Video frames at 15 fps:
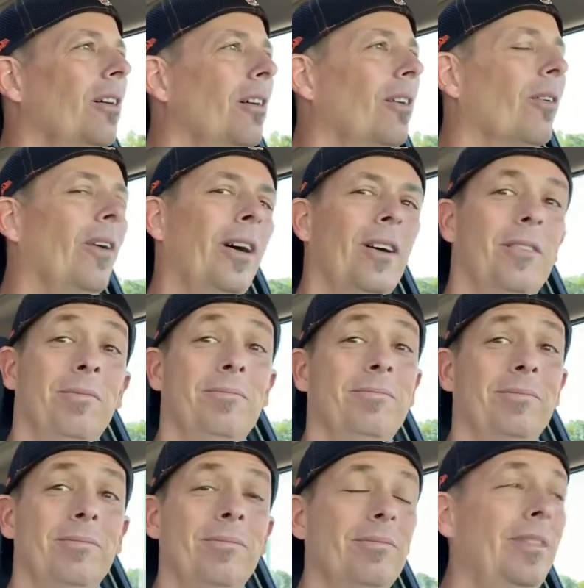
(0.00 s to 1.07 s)
well,
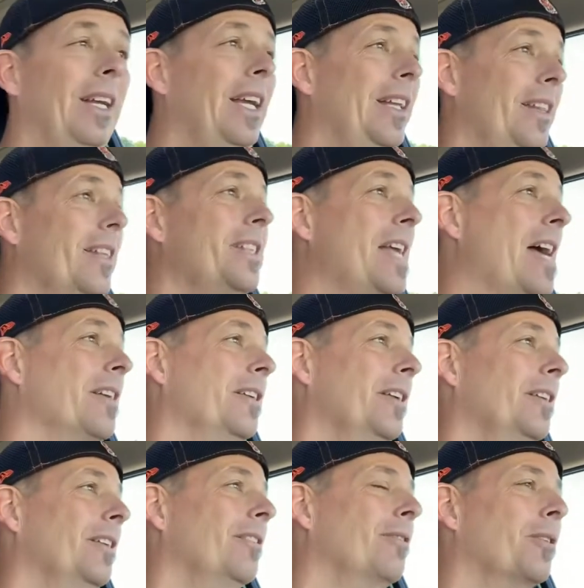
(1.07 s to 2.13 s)
the sound
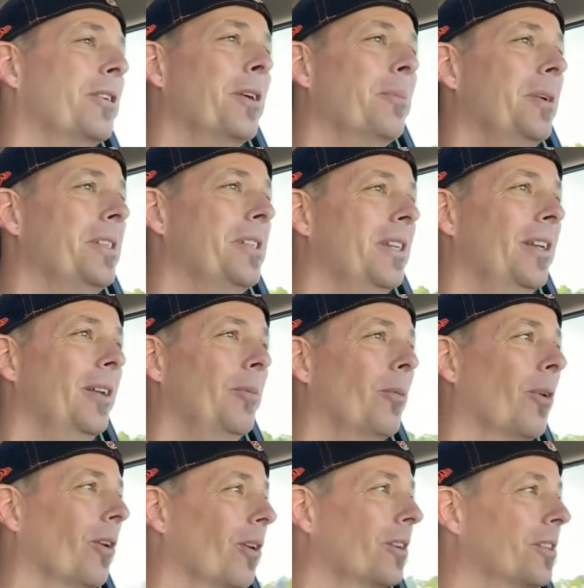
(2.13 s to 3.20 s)
for some reason didn't
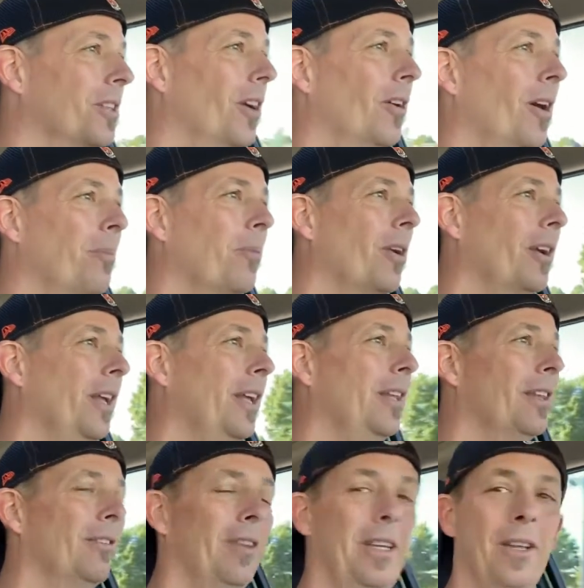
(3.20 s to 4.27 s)
work. So I'm going to
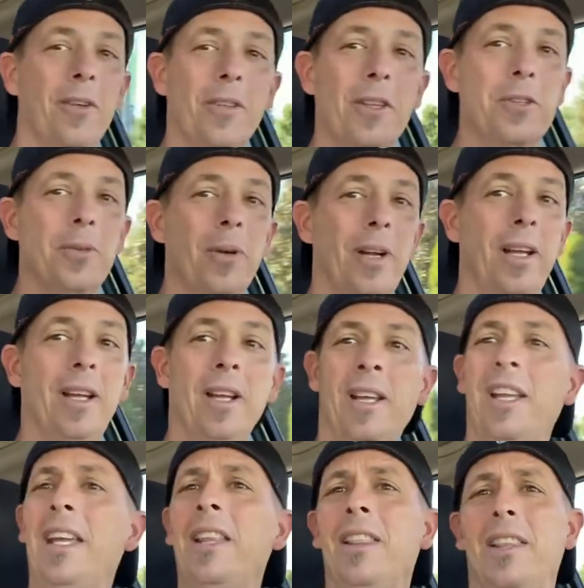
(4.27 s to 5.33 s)
end the video this way,
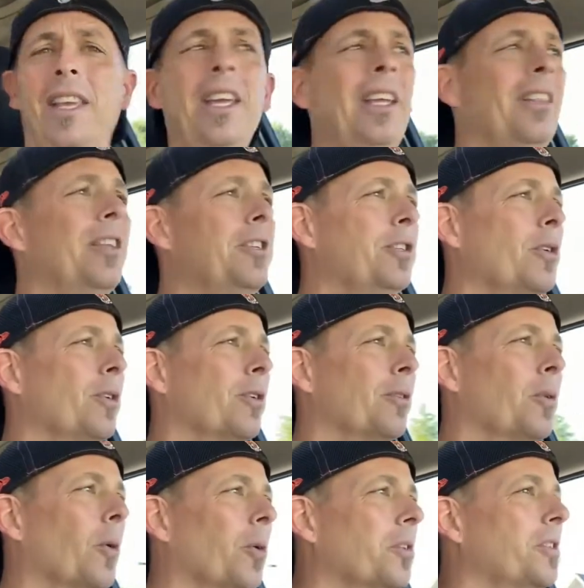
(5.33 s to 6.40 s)
in the Juke, of
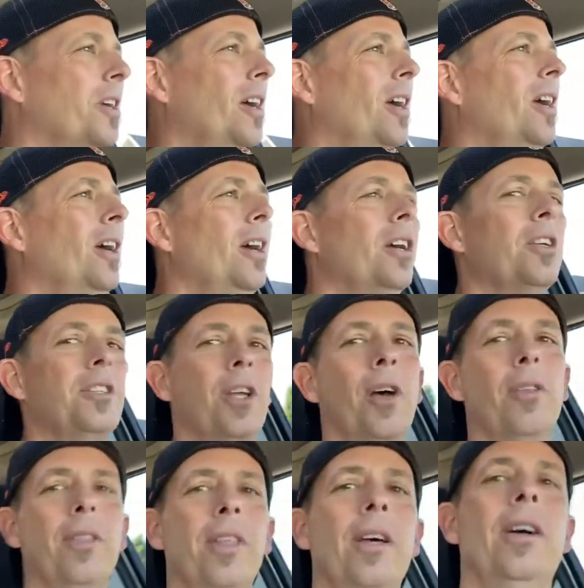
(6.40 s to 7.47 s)
course. So
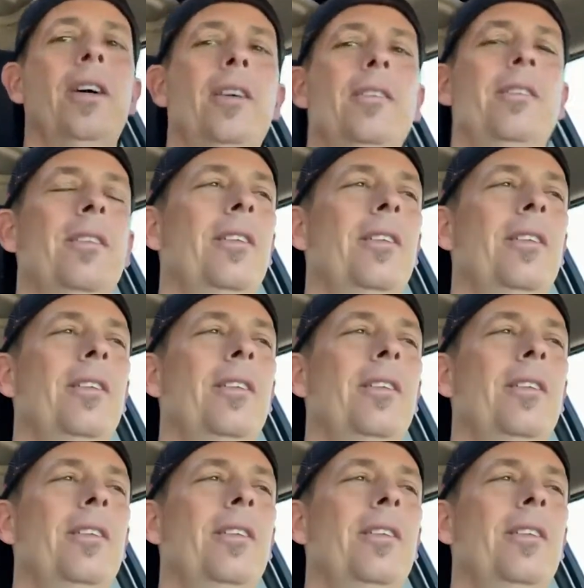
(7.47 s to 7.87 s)
the